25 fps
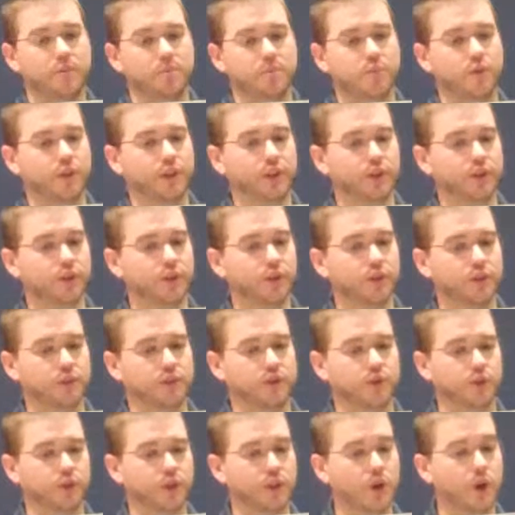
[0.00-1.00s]
and bring your
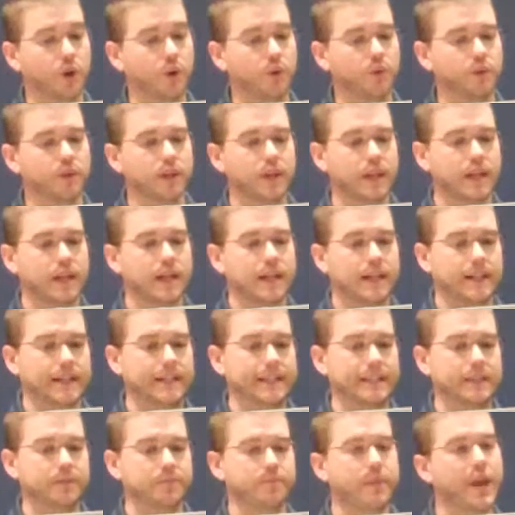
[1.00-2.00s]
code.
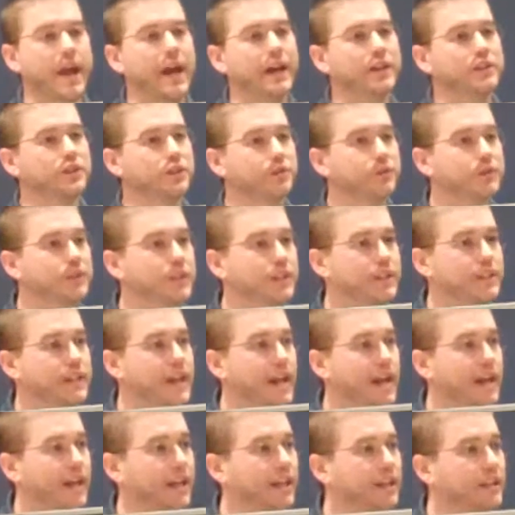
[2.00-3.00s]
As of
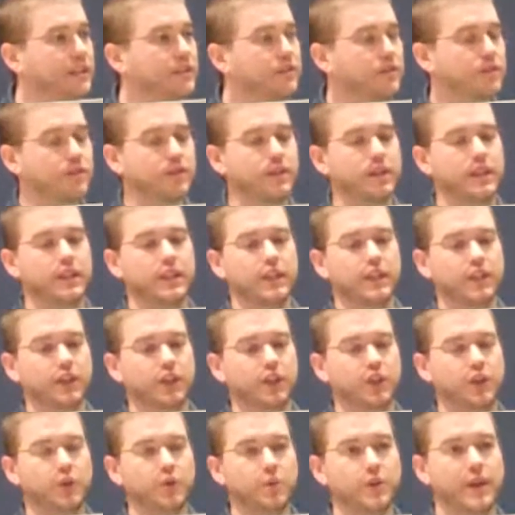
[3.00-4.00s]
today, the
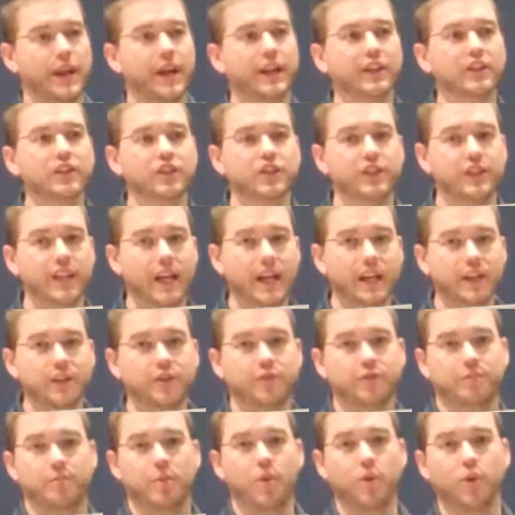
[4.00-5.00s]
QNX
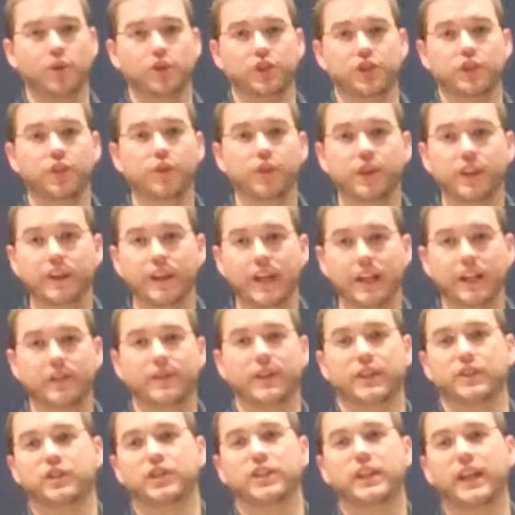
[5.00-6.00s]
native portion or the native
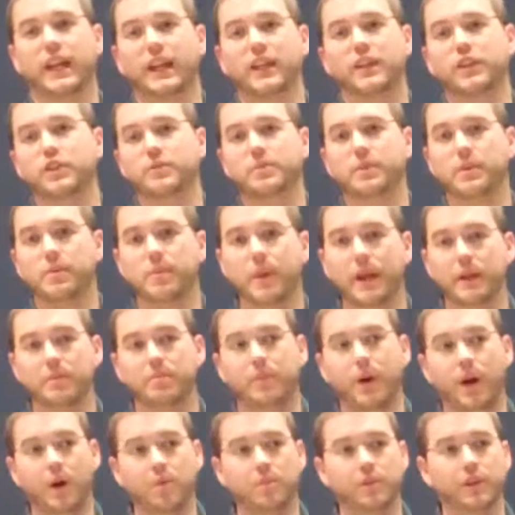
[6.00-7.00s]
SDK that's been made
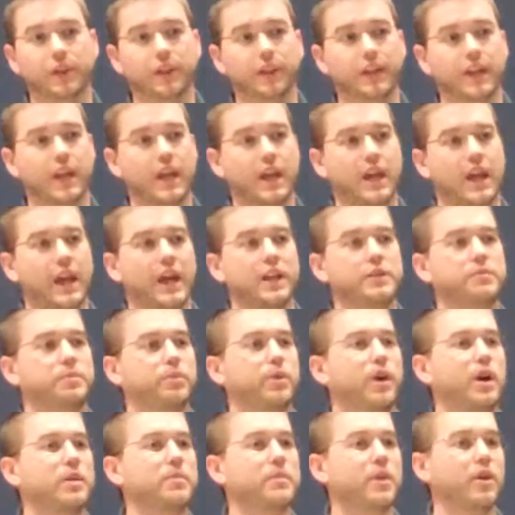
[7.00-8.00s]
public has
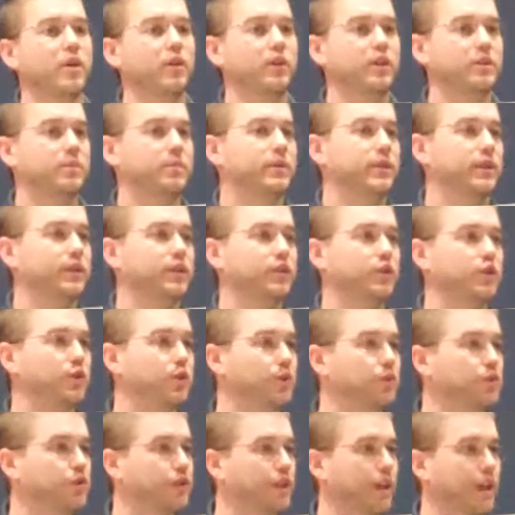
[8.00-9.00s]
primarily been
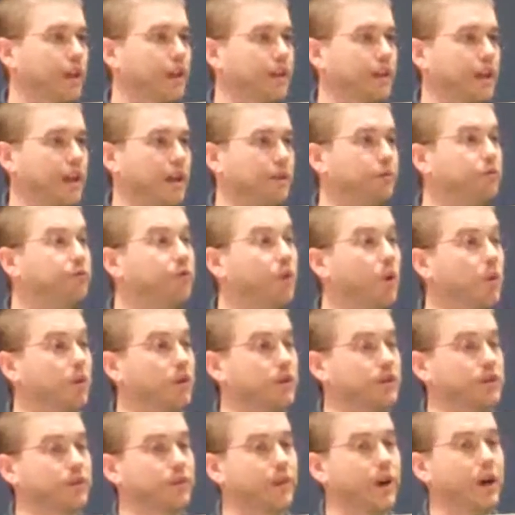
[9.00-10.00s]
used and
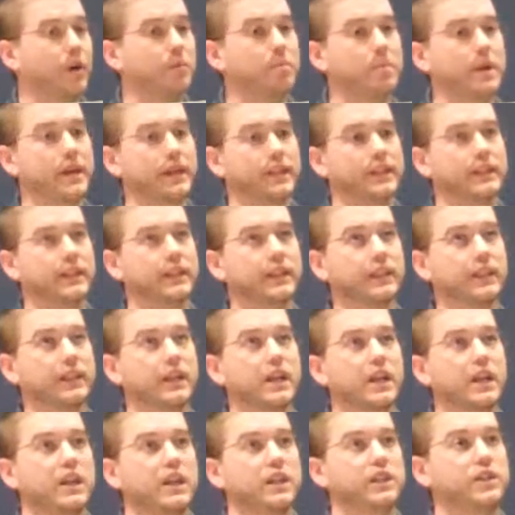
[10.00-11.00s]
focused around making
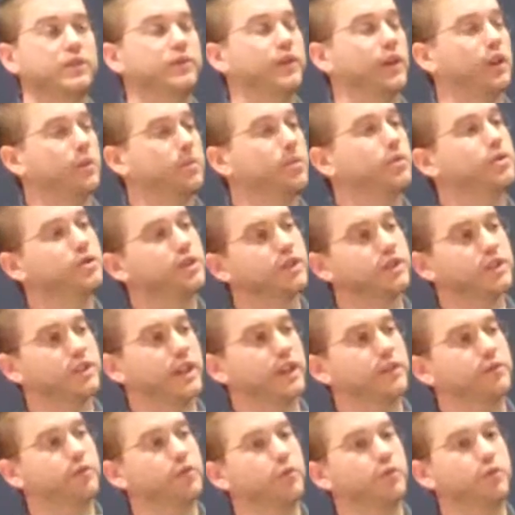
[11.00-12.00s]
developers
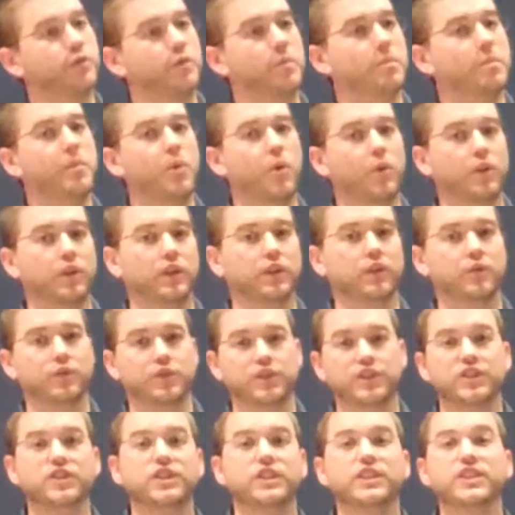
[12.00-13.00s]
successful from porting their
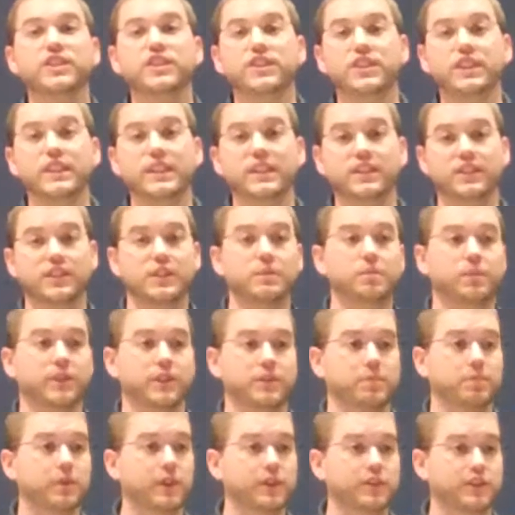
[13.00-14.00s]
existing C and C++
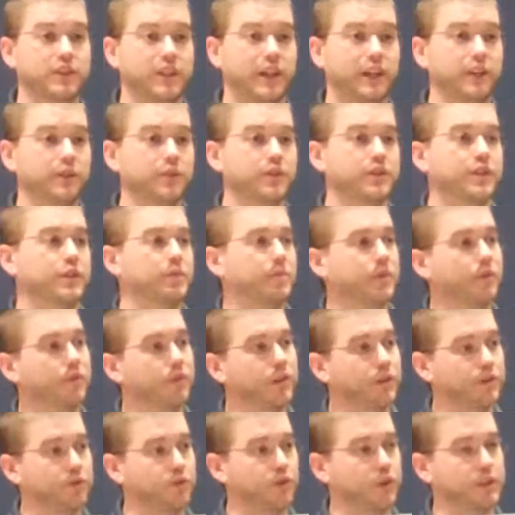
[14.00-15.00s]
titles that have been
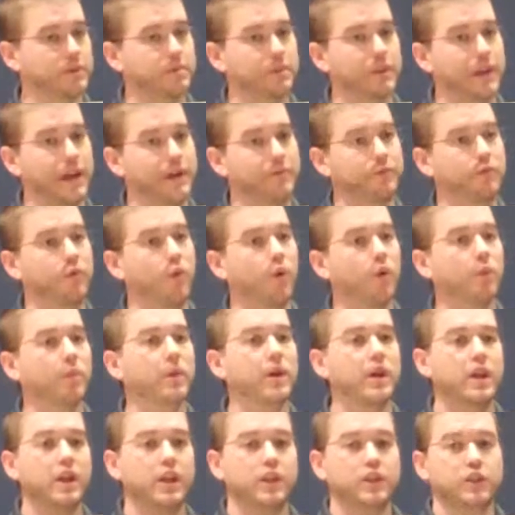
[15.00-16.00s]
written cross-platform
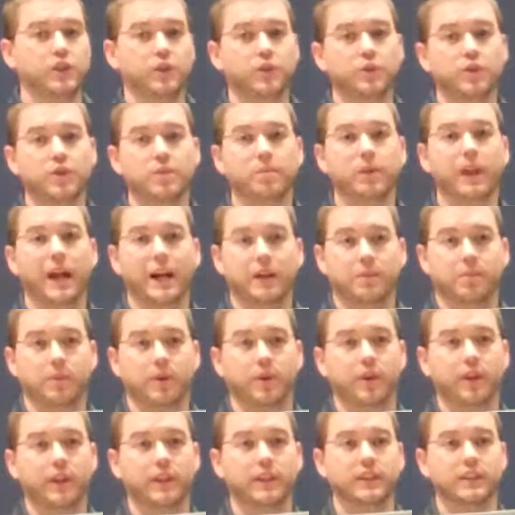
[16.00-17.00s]
to the
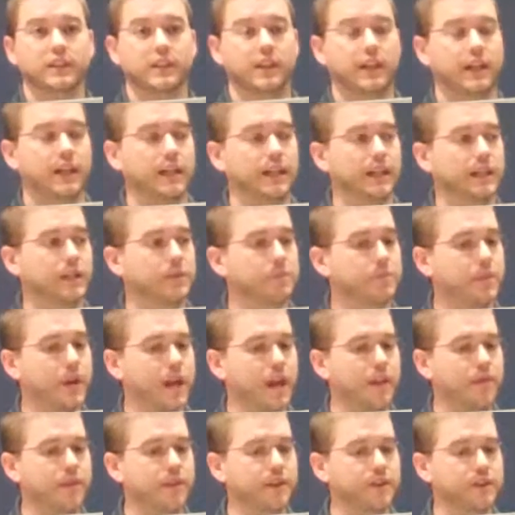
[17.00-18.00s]
BlackBerry.
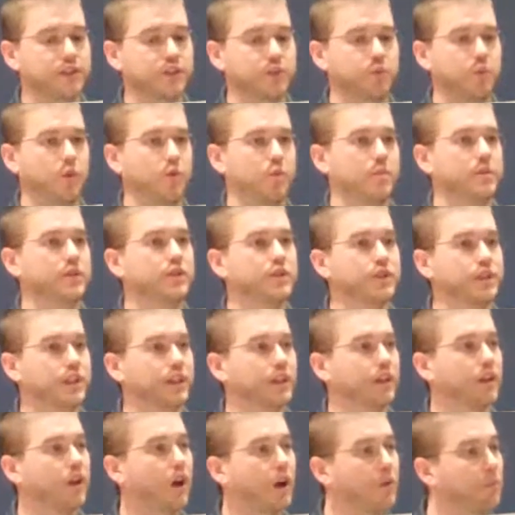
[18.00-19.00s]
And this is what we've been seeing
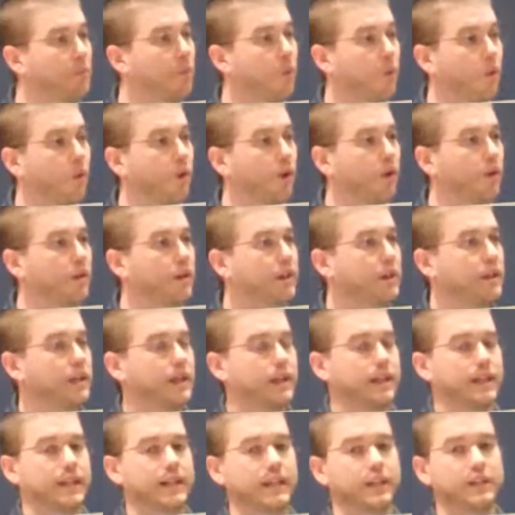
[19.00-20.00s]
a lot more
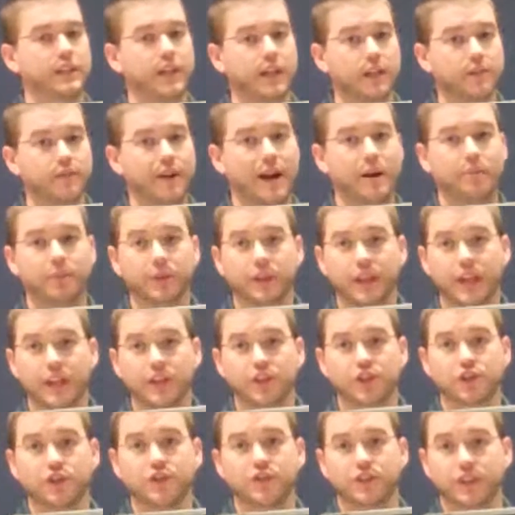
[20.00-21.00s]
native
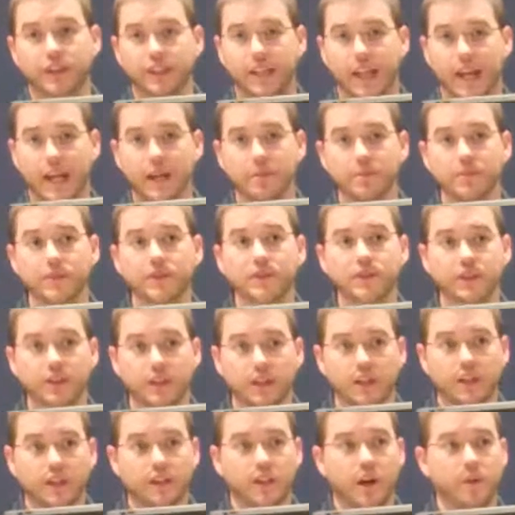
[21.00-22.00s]
applications and games
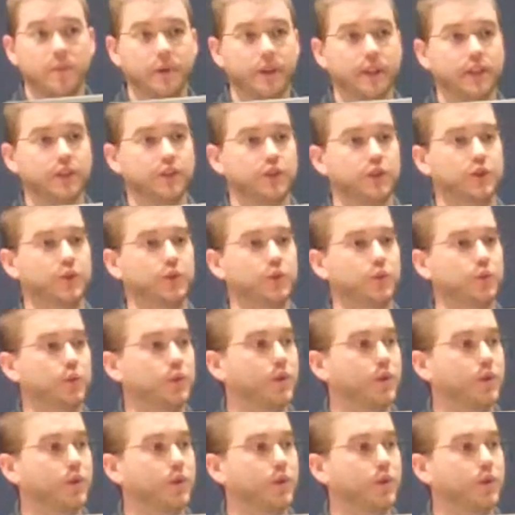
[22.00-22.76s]
coming into